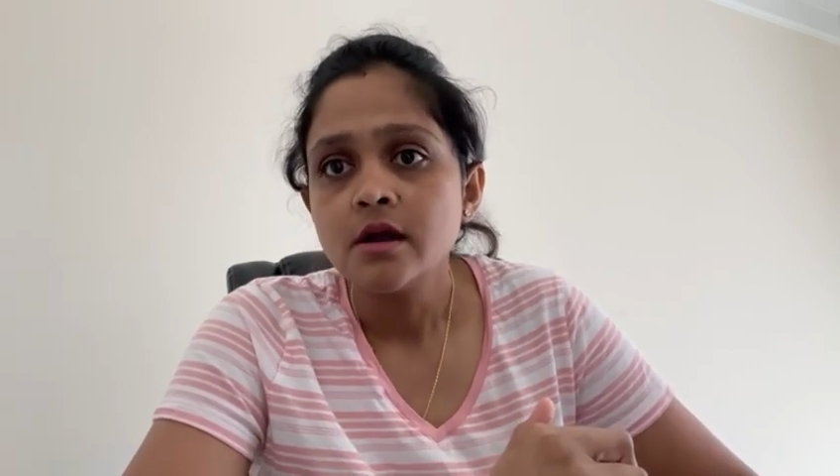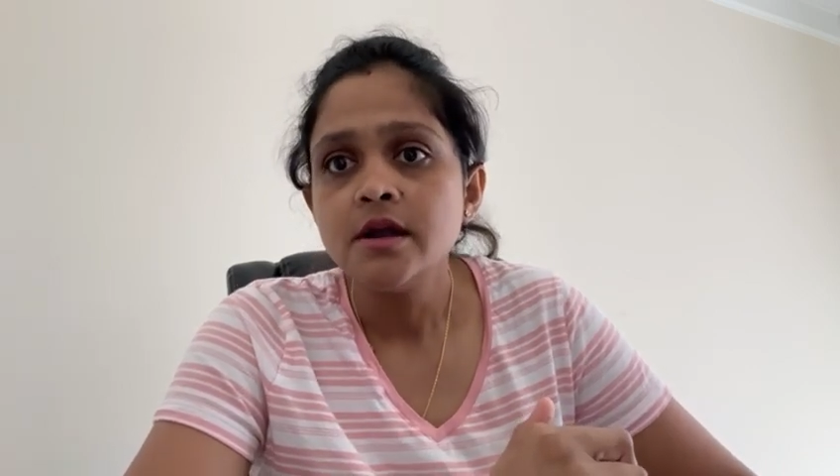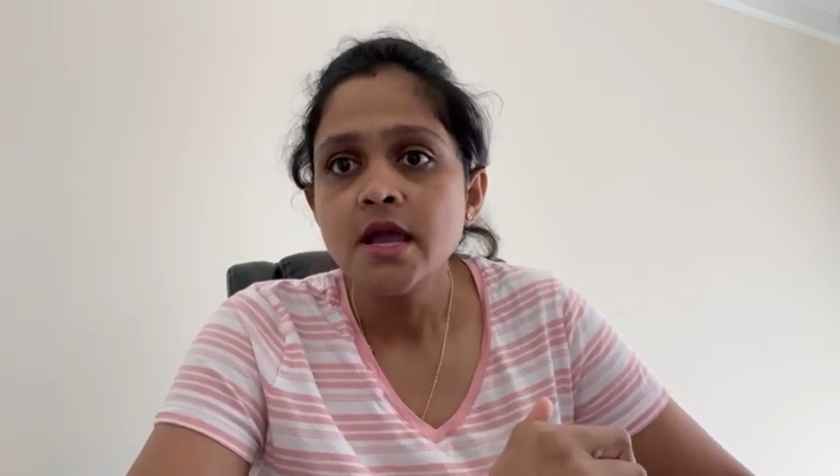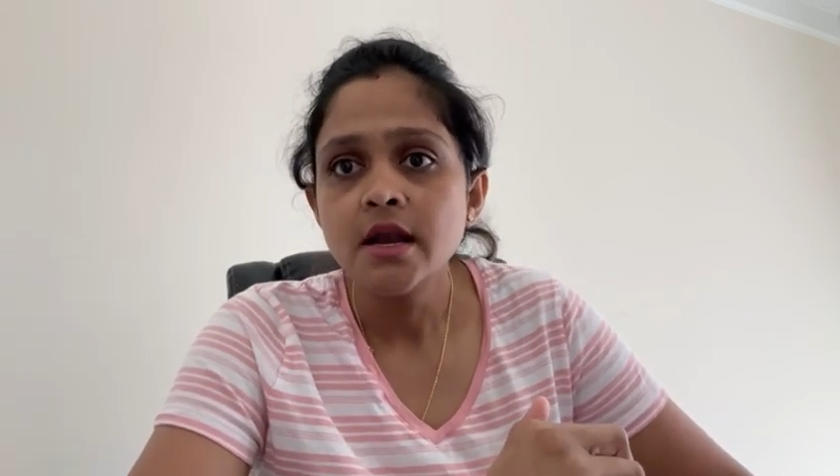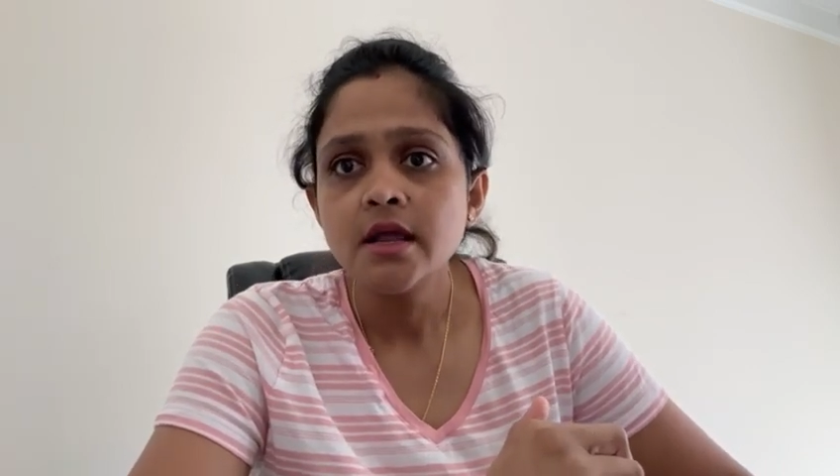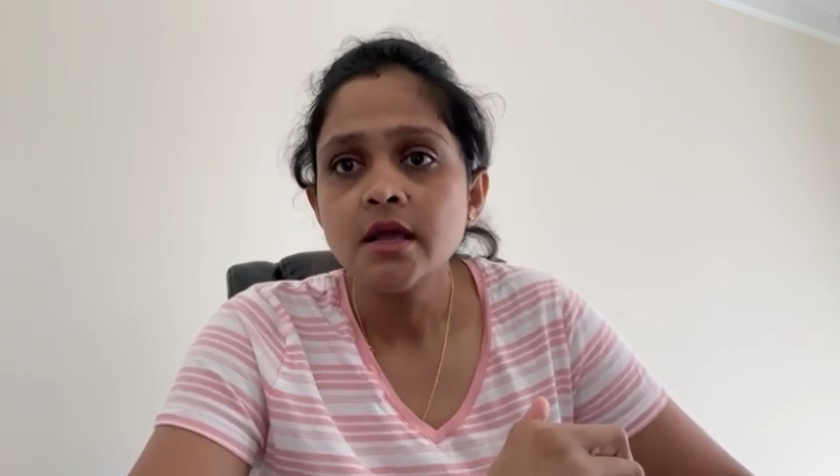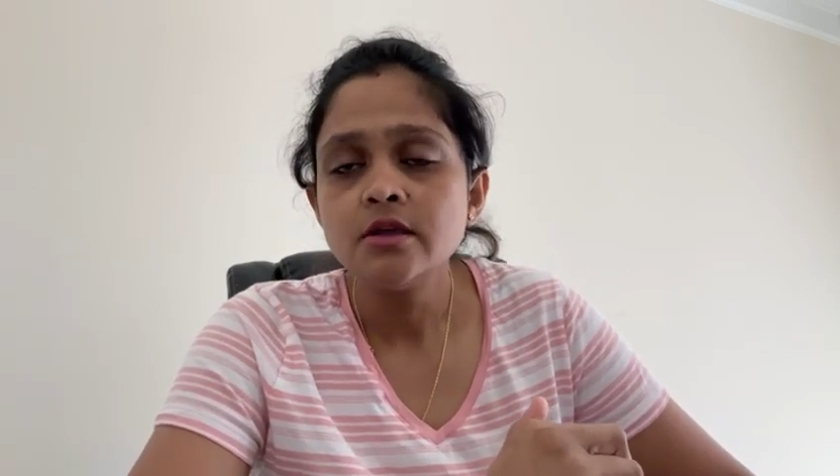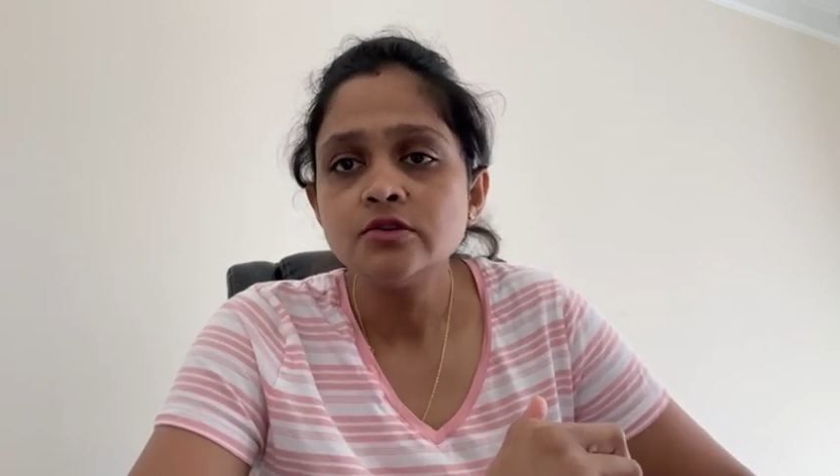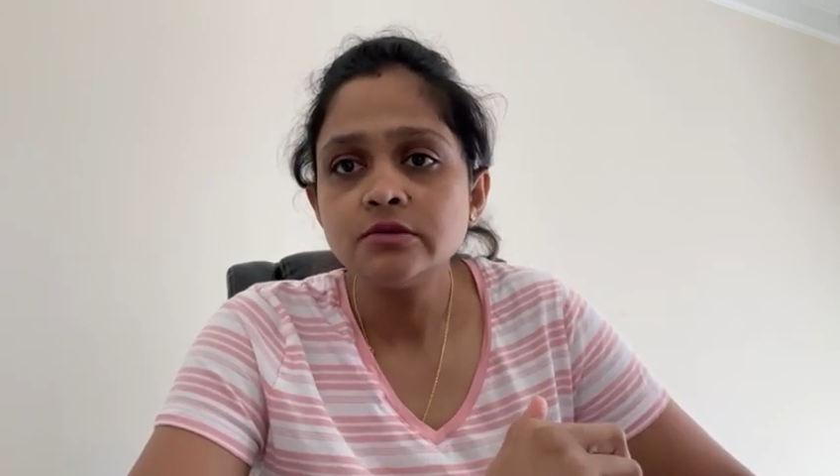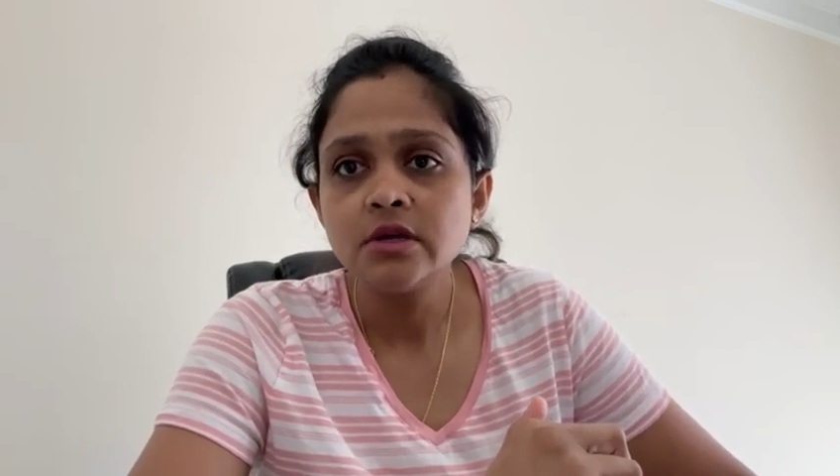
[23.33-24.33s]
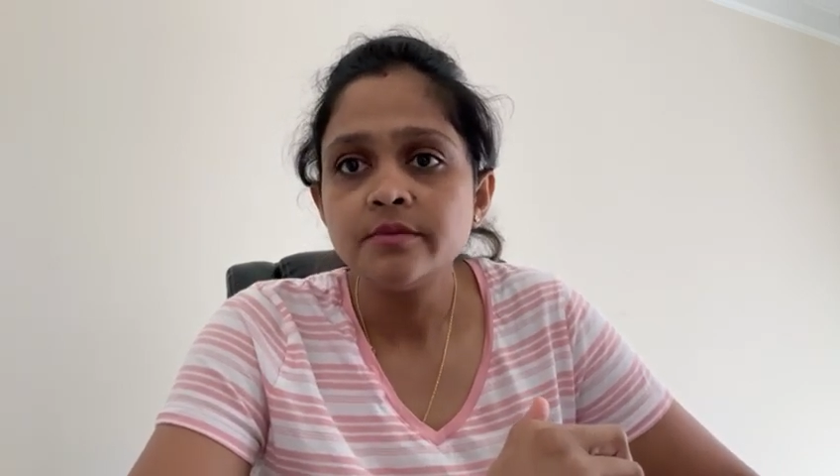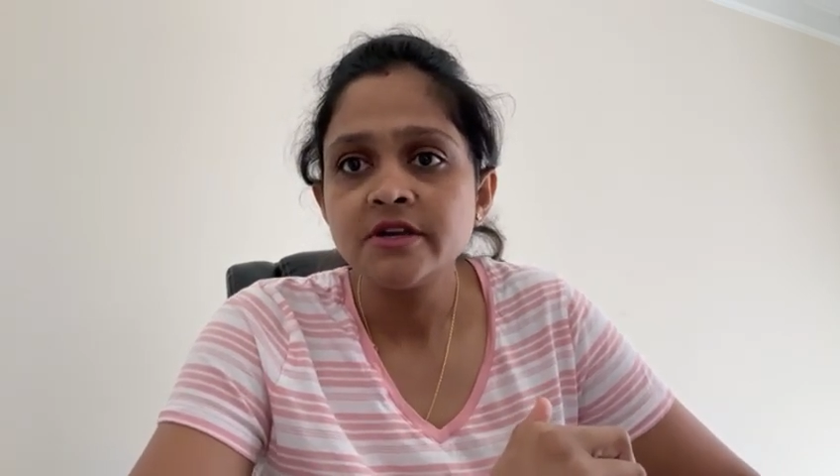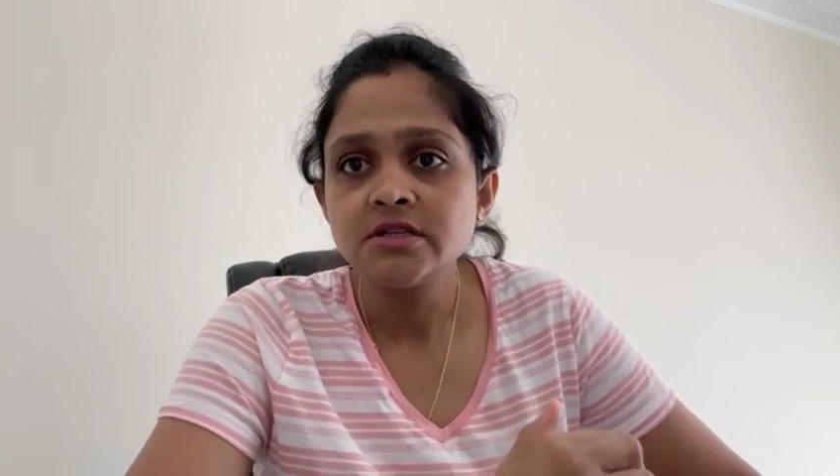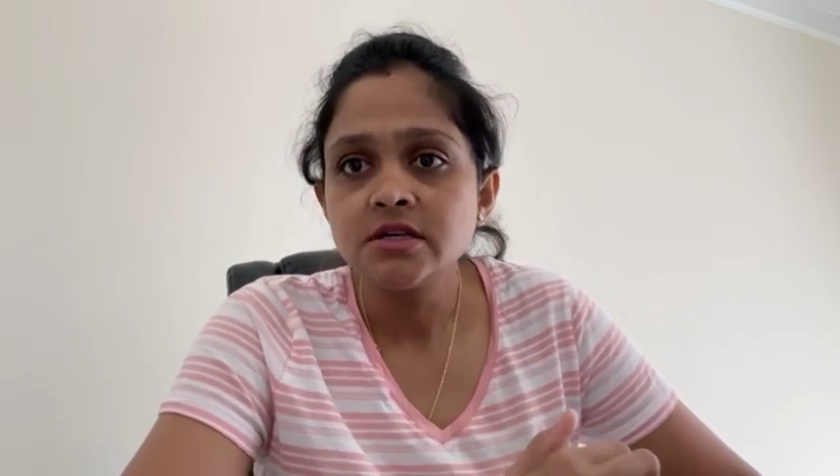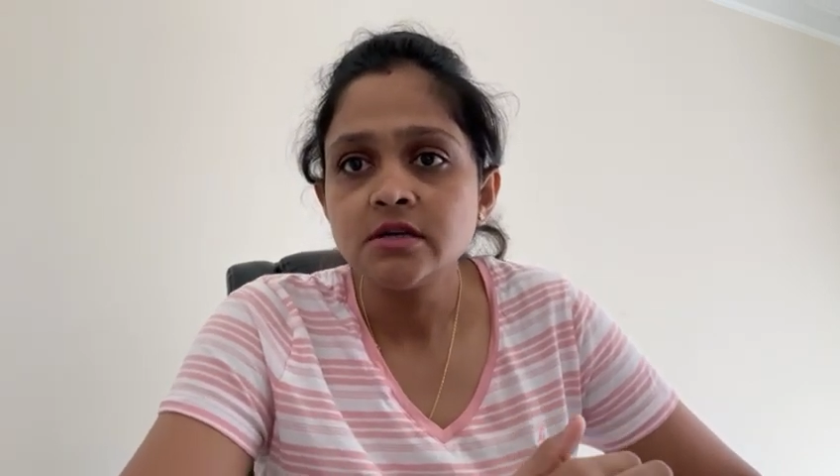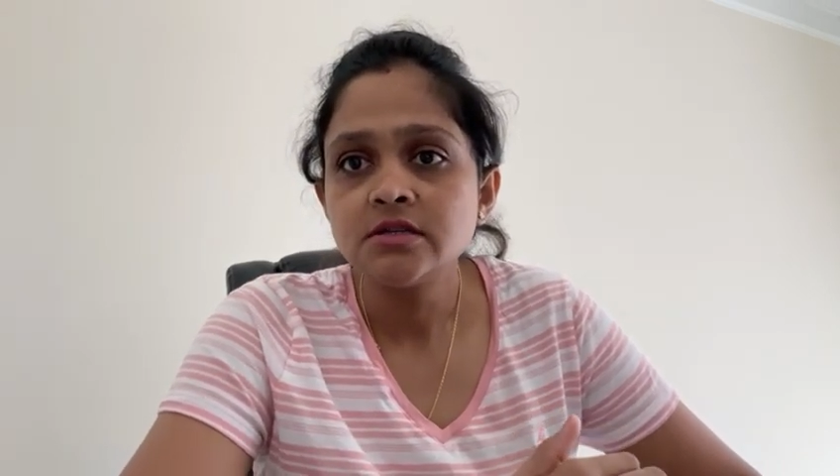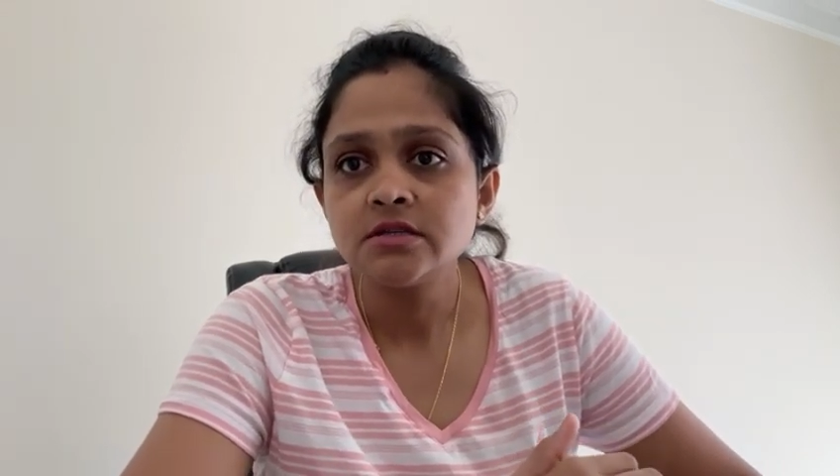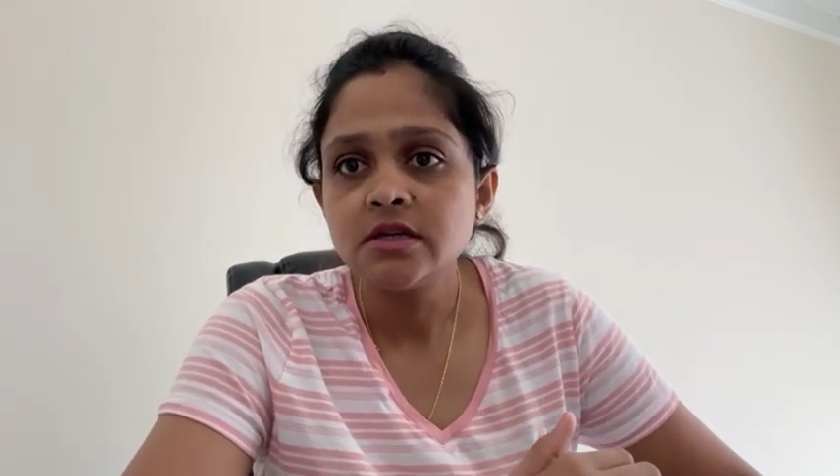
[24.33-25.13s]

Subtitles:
DNA usually presents